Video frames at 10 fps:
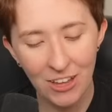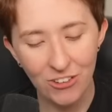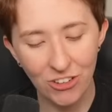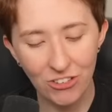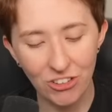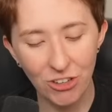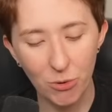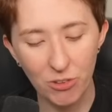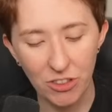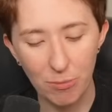Shen Qingqiu
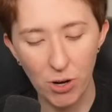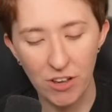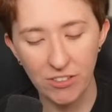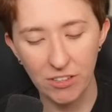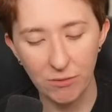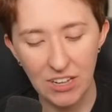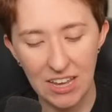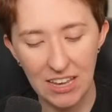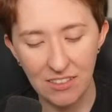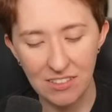was in the process of
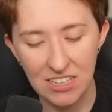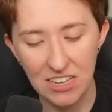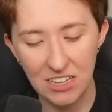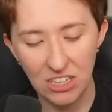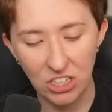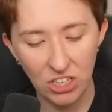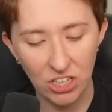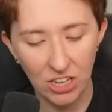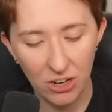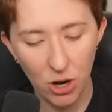taking the tea Ning
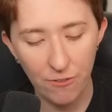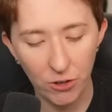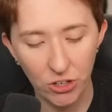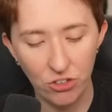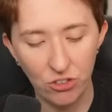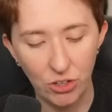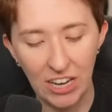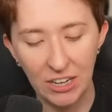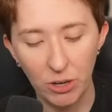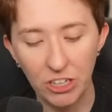Yingying had offered and
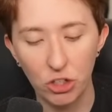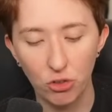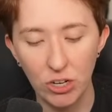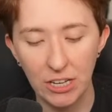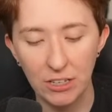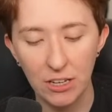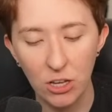getting ready to drink it.